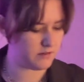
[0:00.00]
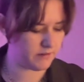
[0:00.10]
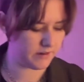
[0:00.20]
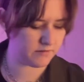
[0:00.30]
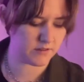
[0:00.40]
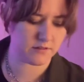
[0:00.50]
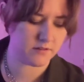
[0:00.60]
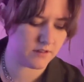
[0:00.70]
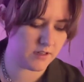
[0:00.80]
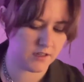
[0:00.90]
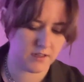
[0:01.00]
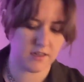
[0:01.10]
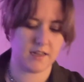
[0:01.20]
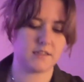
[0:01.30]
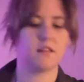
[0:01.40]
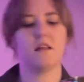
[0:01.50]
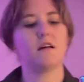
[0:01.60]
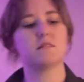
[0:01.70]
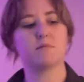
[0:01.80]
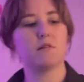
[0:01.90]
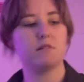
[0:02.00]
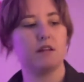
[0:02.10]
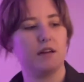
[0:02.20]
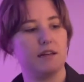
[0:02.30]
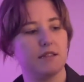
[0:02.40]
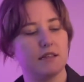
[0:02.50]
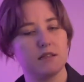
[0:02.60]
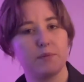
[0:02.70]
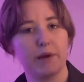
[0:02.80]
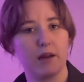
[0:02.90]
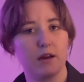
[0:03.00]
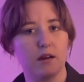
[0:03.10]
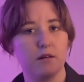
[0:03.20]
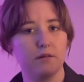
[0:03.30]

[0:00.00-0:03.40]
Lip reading: ounce. It's a lot smaller than I anticipated.